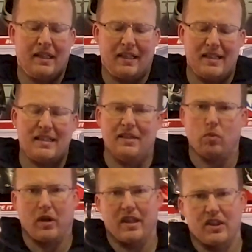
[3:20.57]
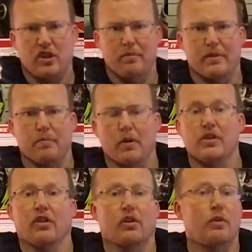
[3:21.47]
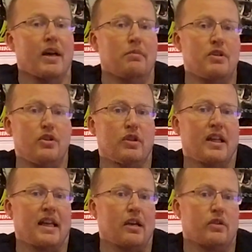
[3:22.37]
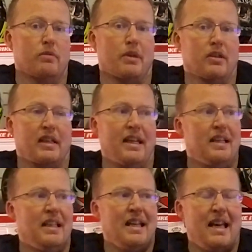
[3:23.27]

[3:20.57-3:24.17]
Now, this is one of the cheapest motorcycle helmets you can get on the market.